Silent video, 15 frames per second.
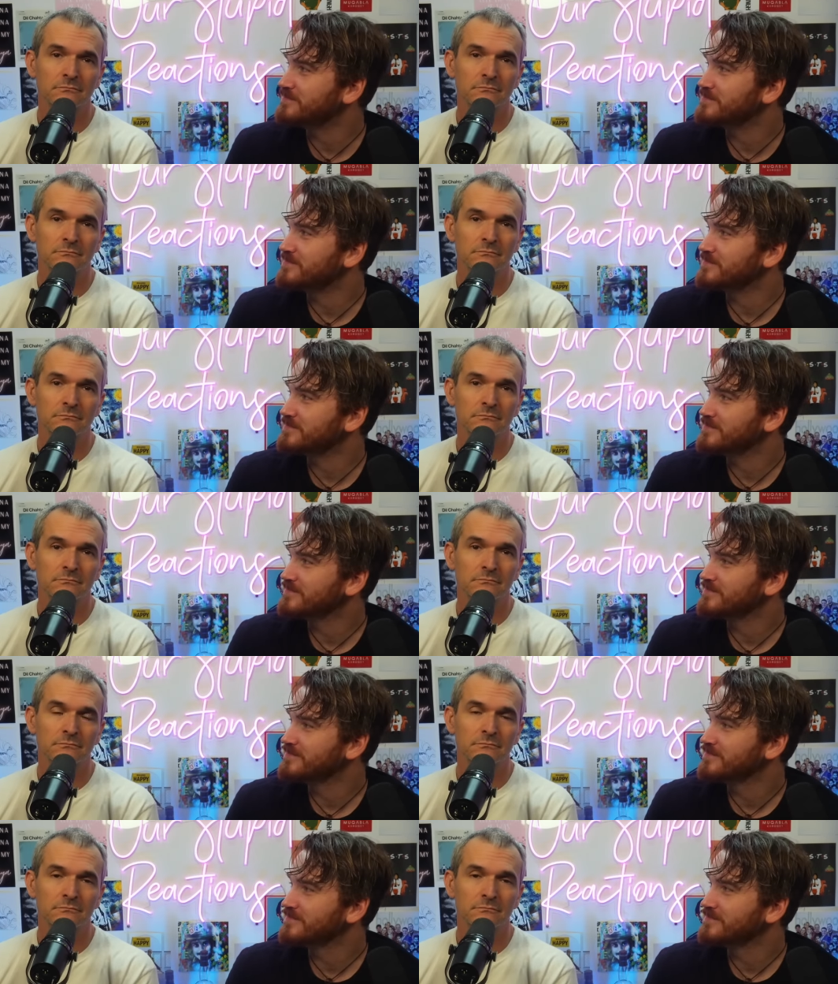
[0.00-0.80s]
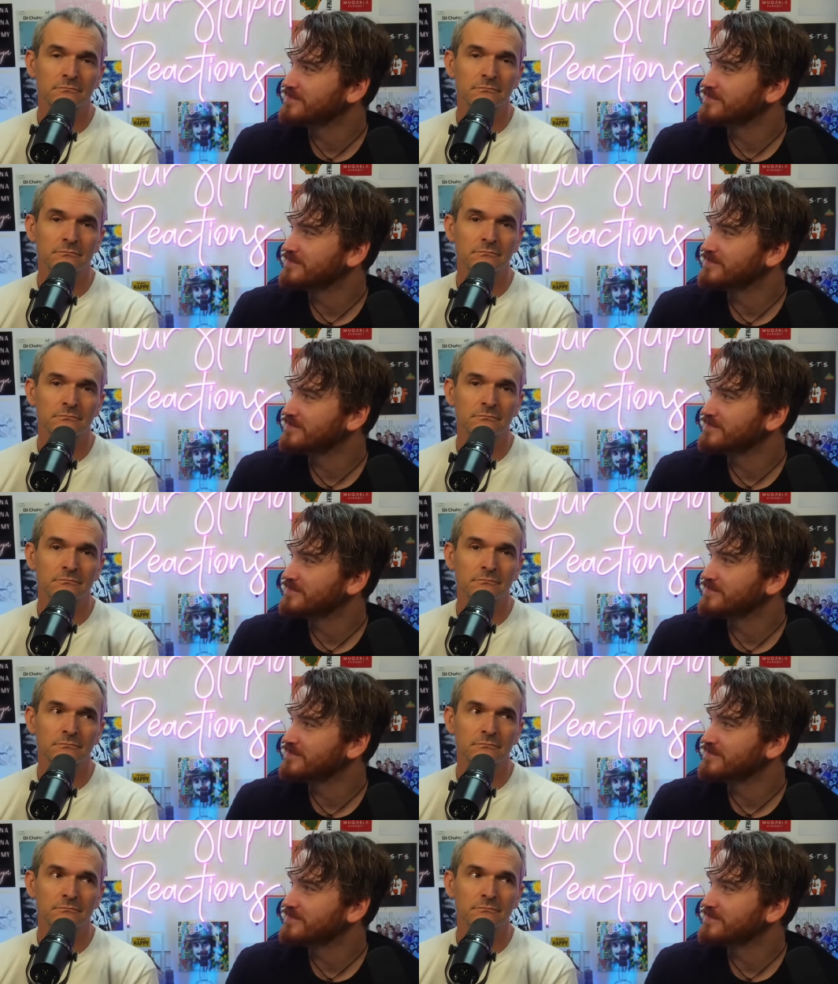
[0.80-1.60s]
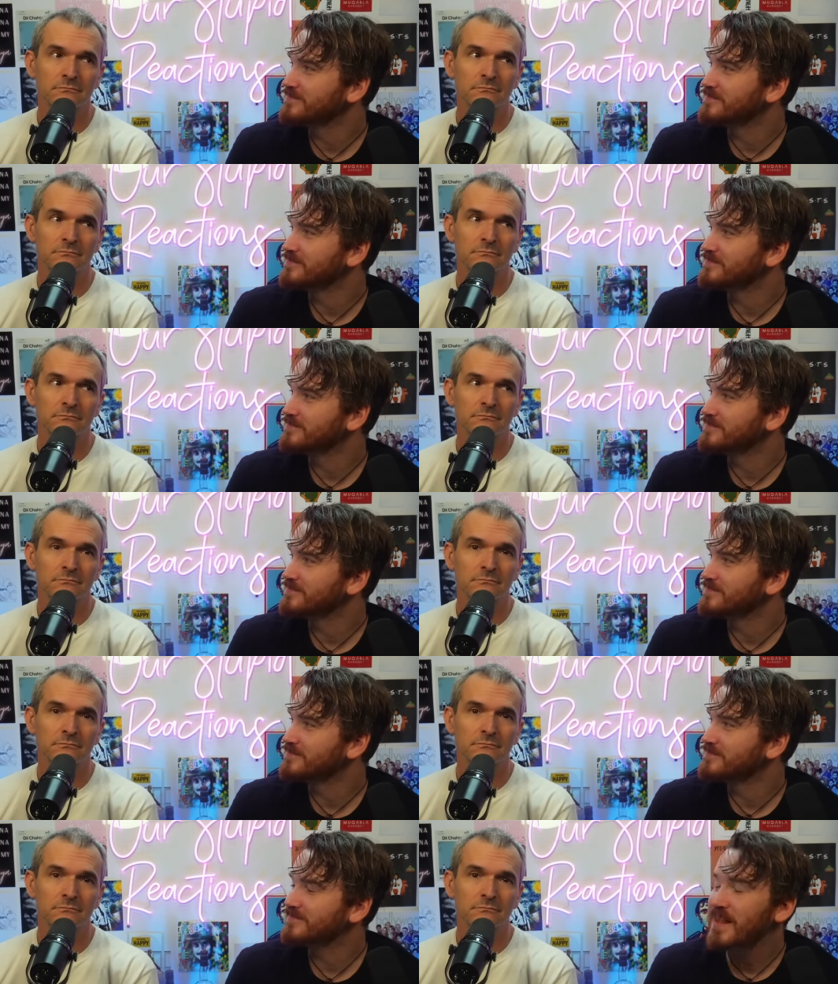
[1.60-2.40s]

(silence)